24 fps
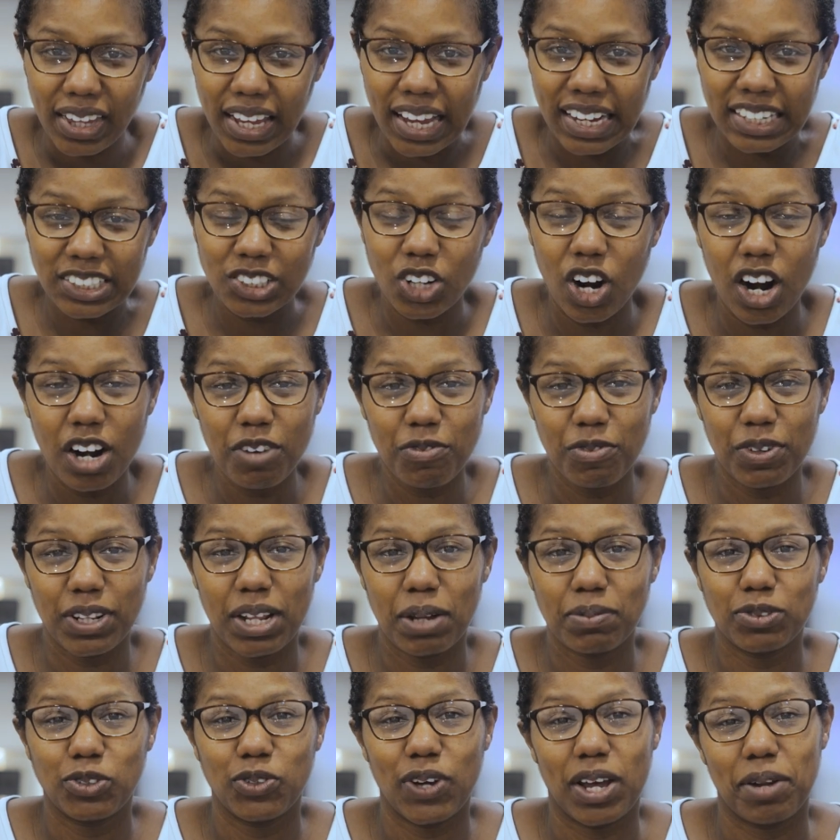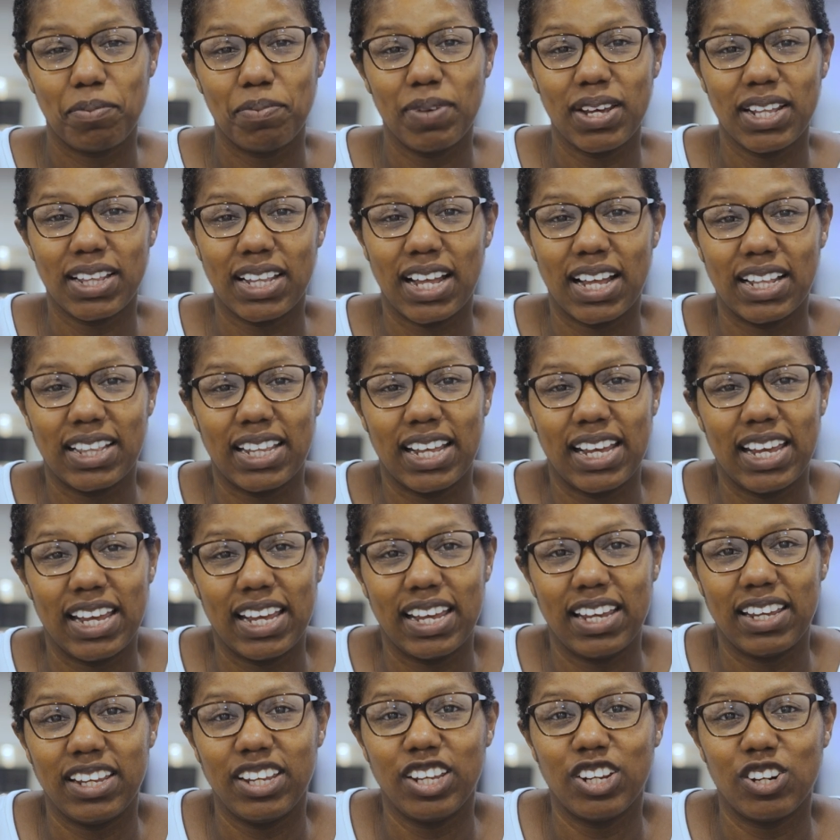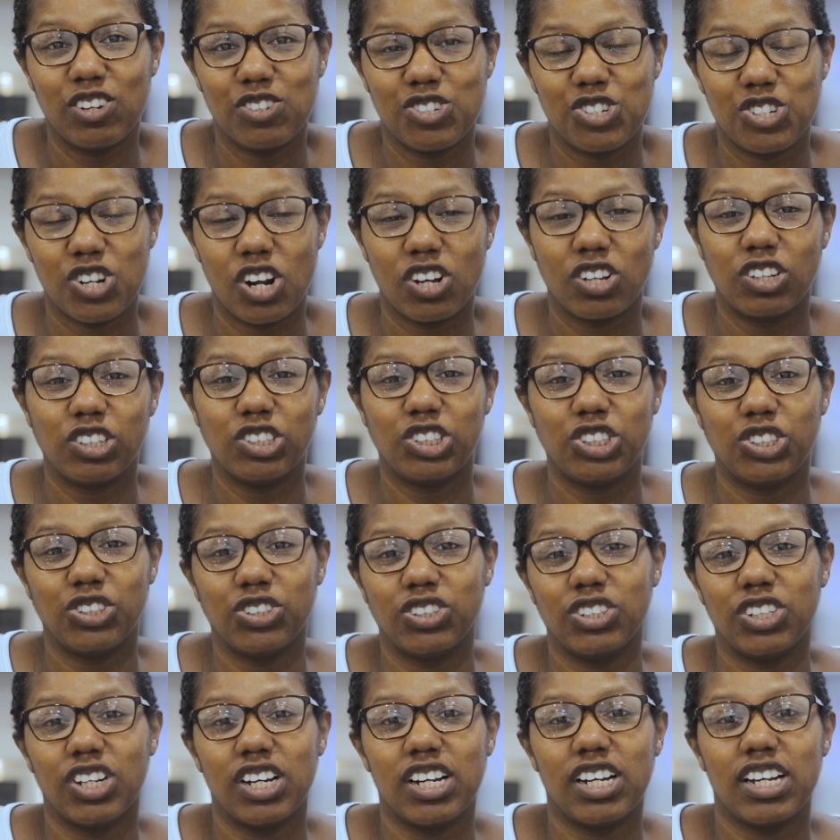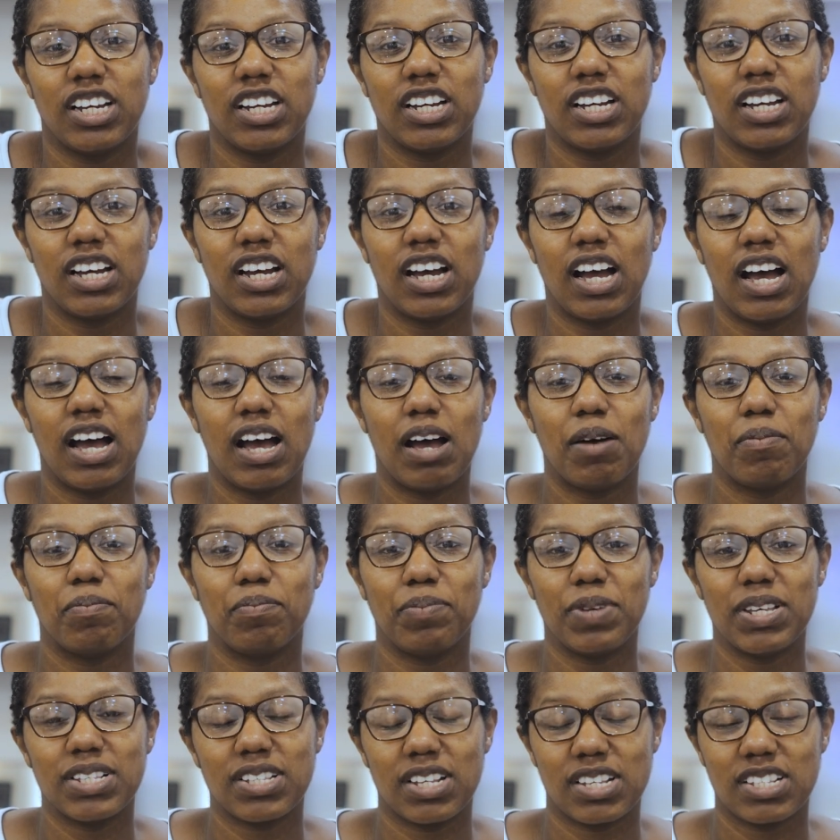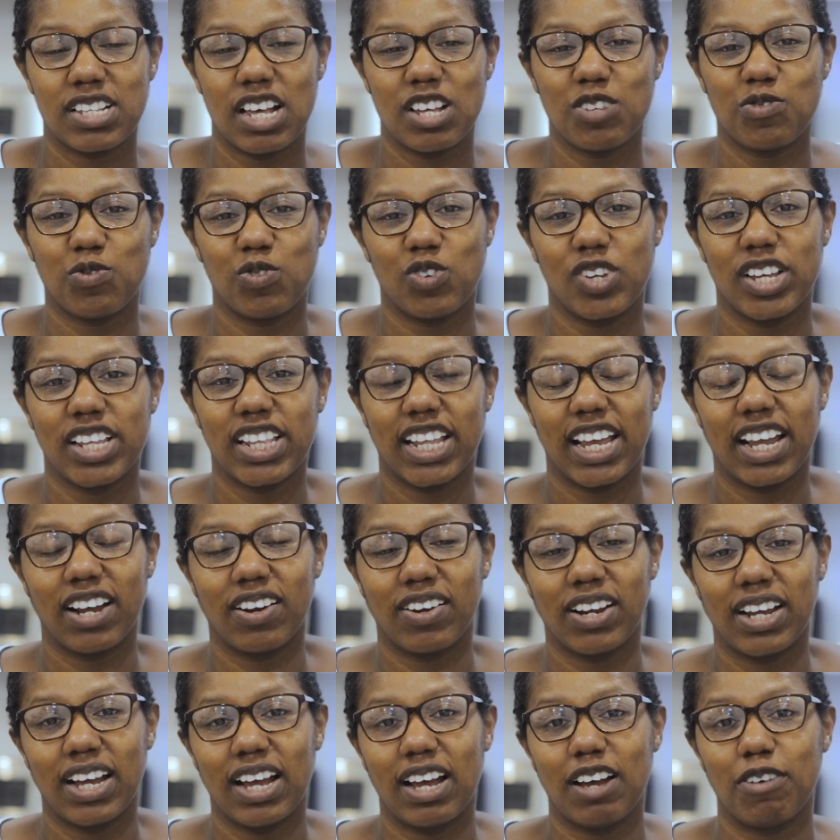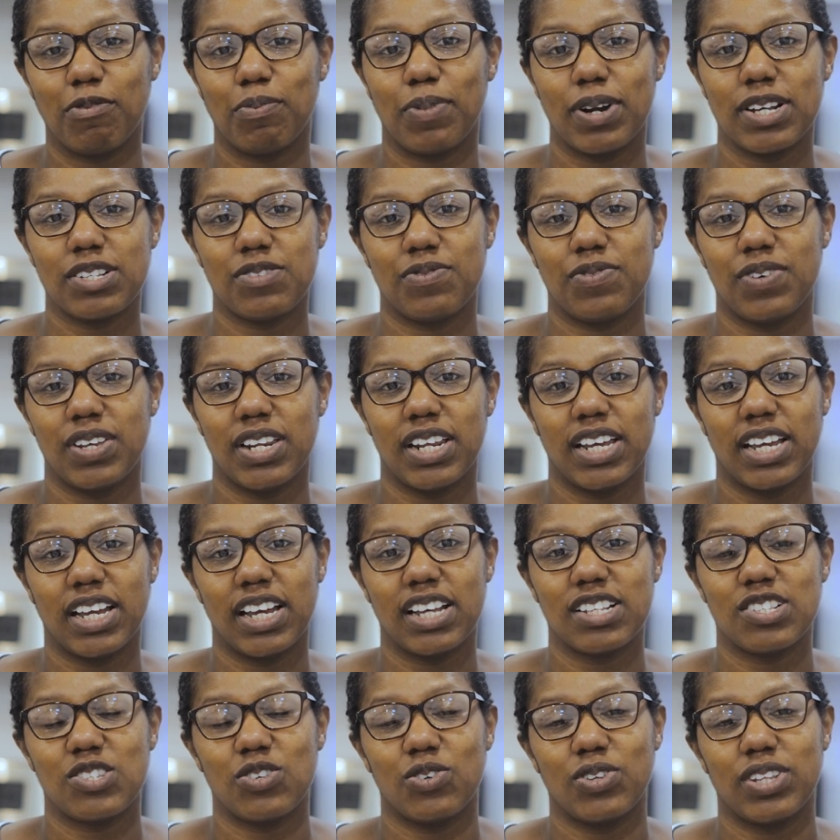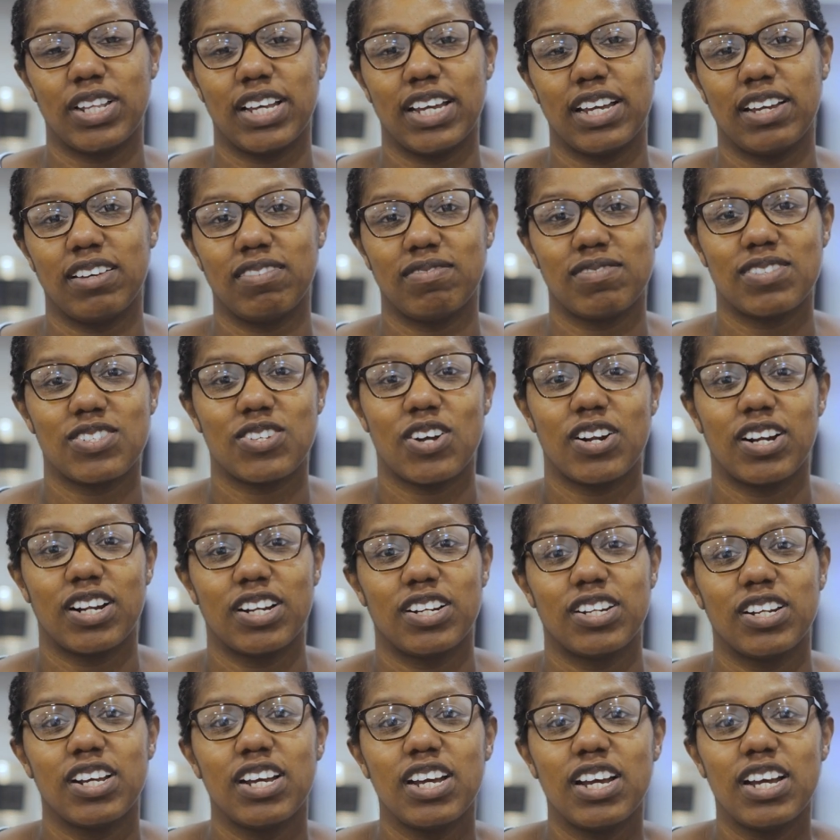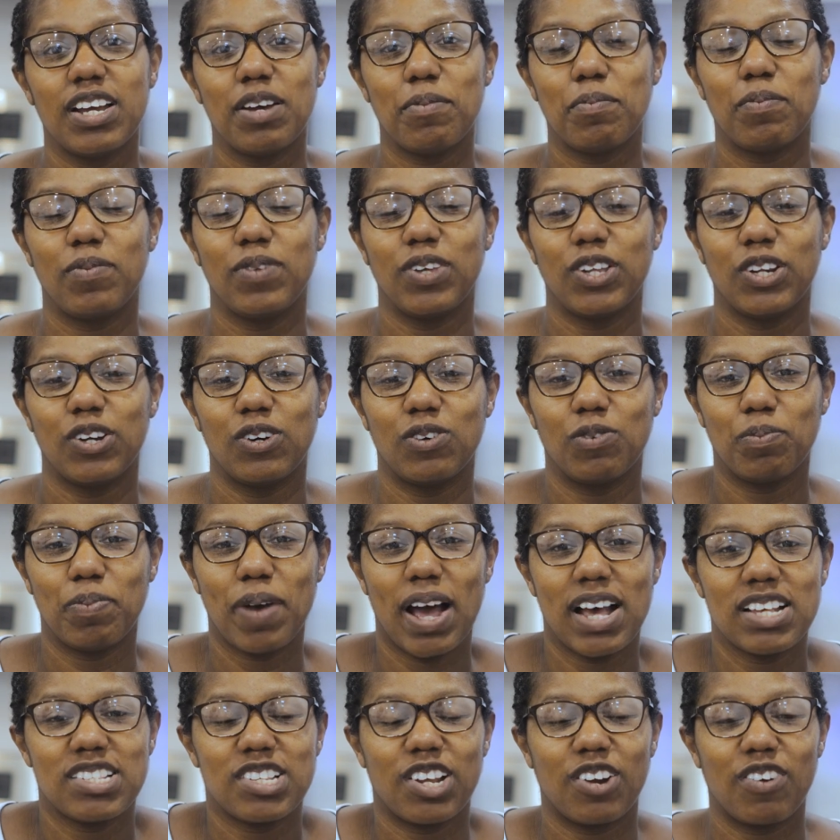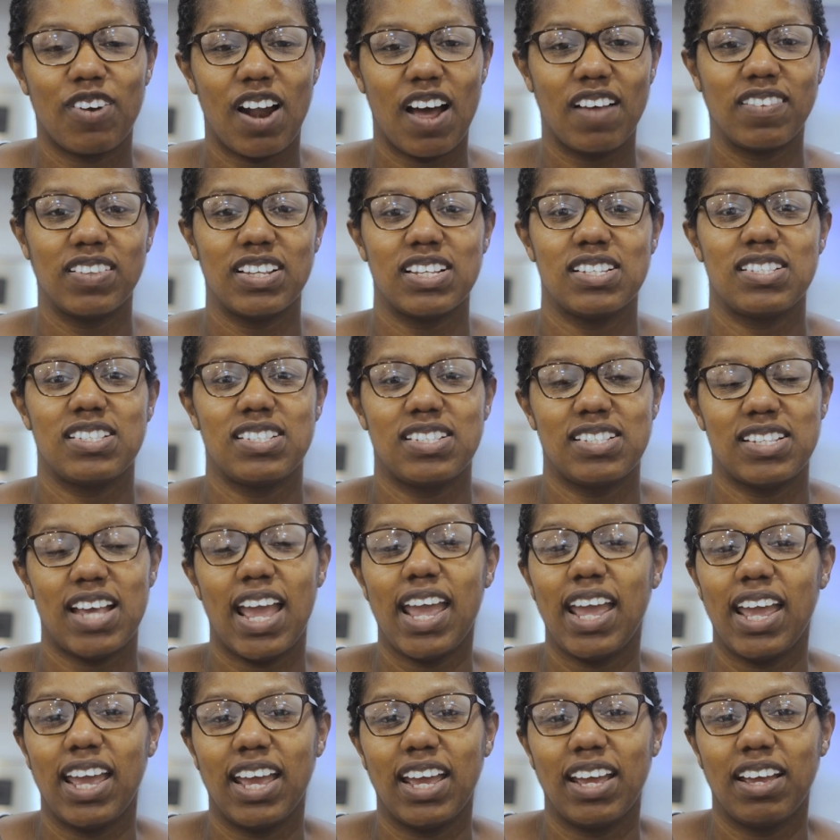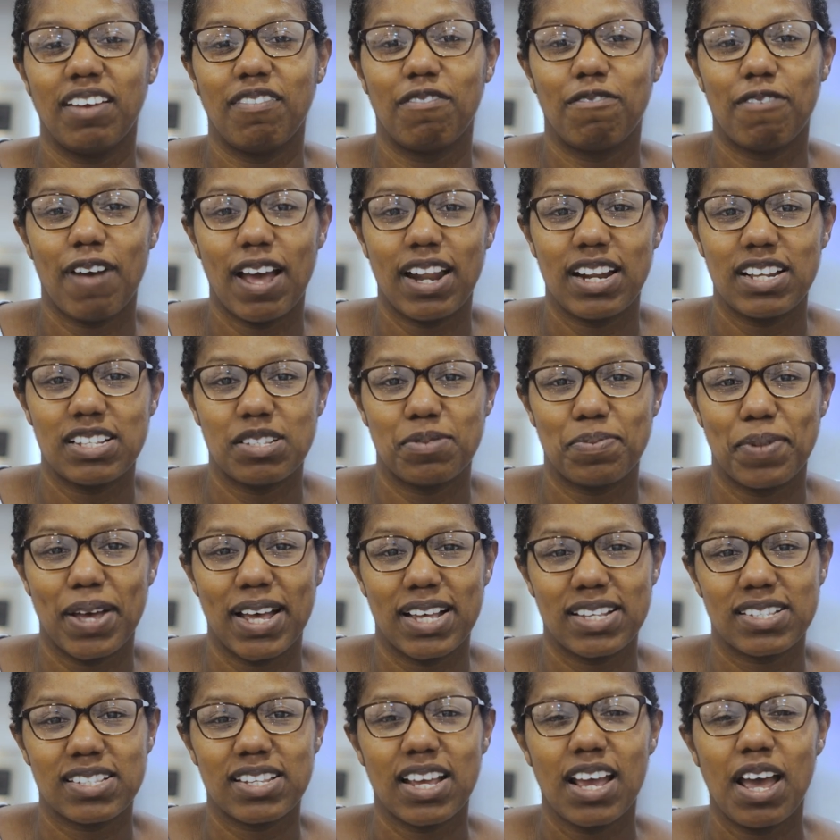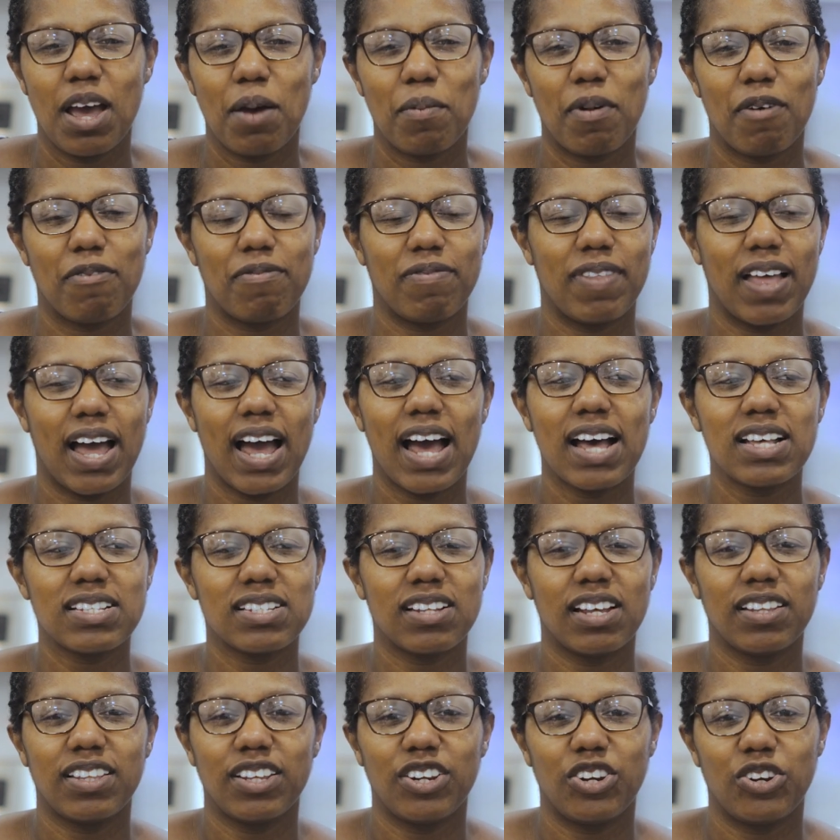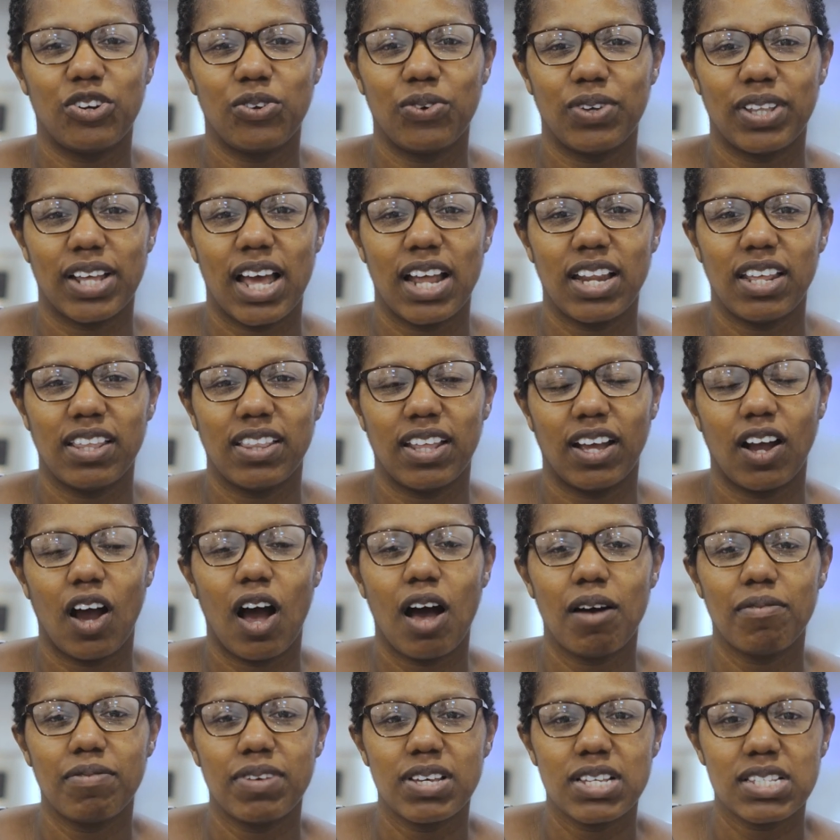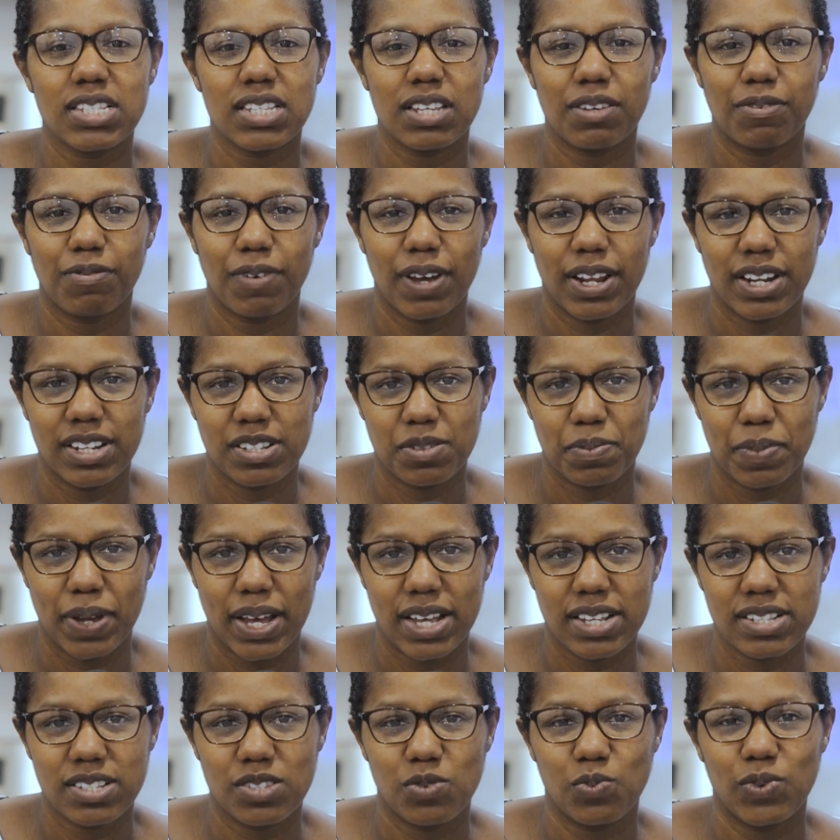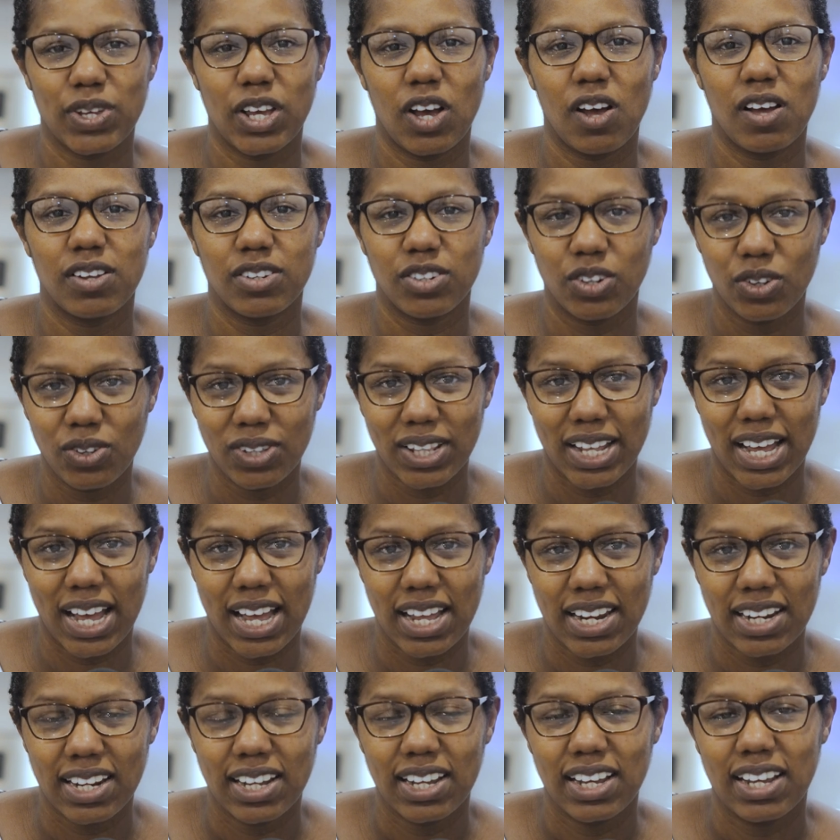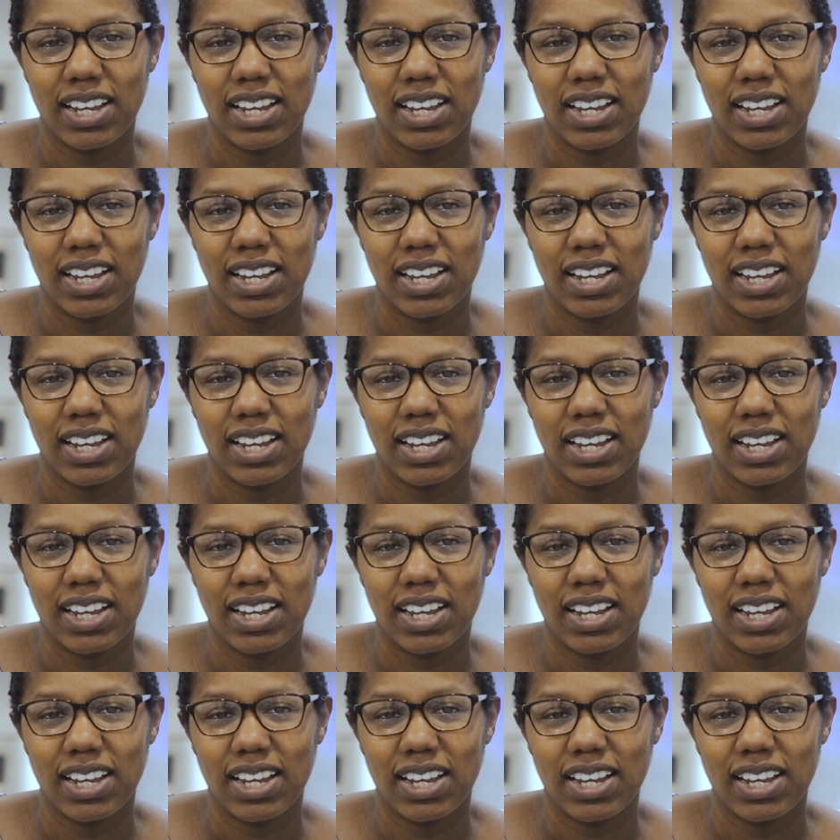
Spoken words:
it's hard for them to admit that they, struggled to be successful in the area of breastfeeding. And so they started, passing around this saying, fed is best. But that has nothing to do with anything. Obviously, fed is best. We all know that.